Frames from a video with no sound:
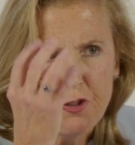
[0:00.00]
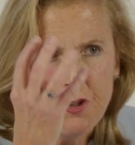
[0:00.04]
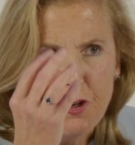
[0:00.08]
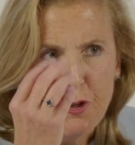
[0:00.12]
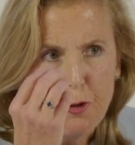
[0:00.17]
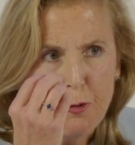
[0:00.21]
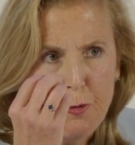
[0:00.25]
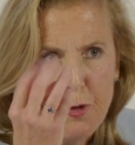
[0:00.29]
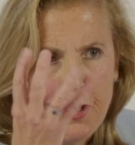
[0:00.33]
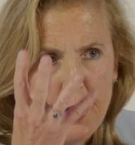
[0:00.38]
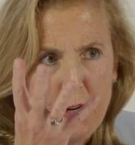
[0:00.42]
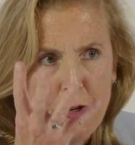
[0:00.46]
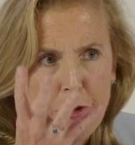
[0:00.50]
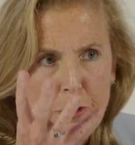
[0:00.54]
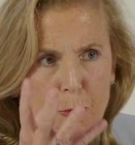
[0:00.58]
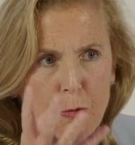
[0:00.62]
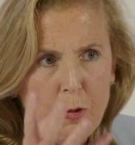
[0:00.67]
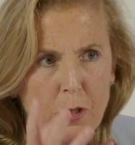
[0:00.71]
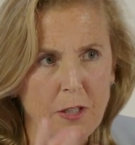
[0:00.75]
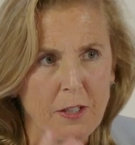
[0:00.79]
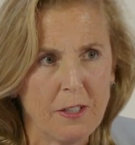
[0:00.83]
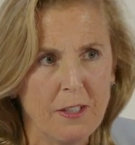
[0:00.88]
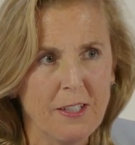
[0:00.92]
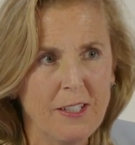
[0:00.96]
new,
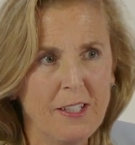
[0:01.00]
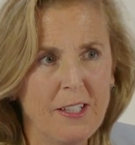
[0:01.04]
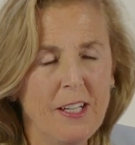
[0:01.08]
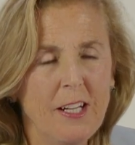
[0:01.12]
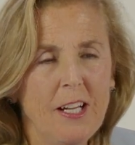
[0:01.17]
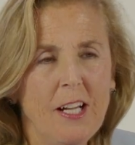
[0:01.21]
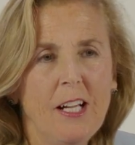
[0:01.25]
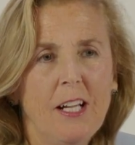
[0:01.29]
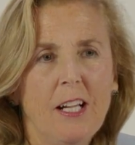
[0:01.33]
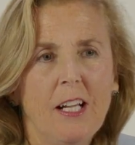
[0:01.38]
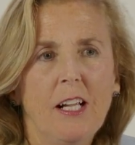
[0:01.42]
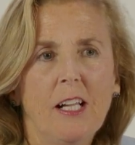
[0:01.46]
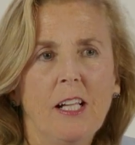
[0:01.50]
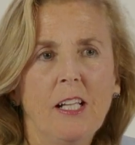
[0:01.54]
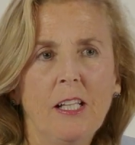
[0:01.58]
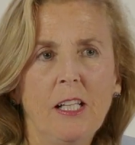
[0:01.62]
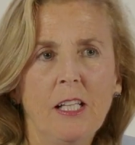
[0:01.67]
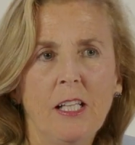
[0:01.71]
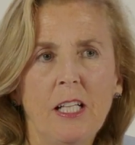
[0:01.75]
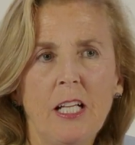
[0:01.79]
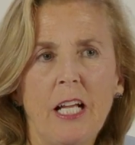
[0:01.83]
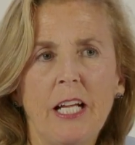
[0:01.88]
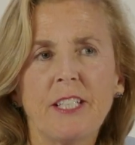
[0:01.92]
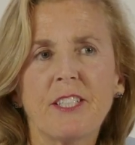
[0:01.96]

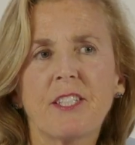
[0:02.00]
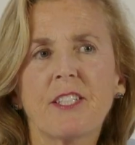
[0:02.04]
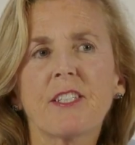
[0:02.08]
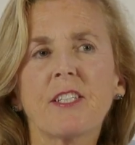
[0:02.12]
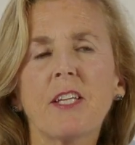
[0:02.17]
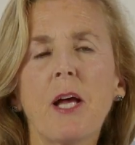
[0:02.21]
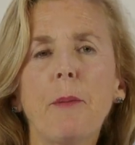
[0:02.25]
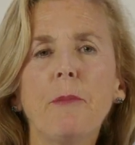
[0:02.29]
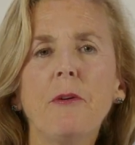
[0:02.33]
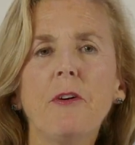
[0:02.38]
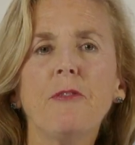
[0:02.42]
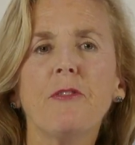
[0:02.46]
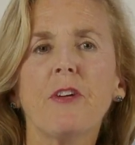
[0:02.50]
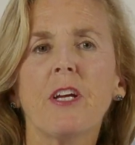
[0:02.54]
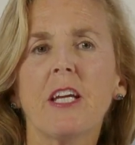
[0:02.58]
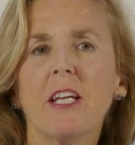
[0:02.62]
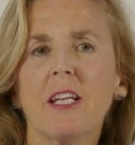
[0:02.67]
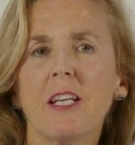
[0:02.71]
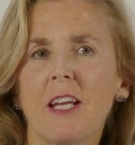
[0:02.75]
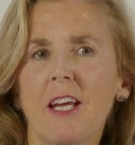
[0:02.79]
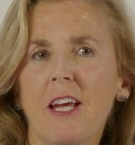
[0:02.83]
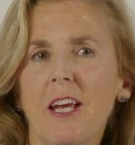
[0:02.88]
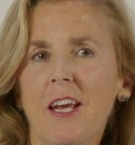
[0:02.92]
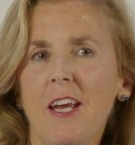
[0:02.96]
and some of it,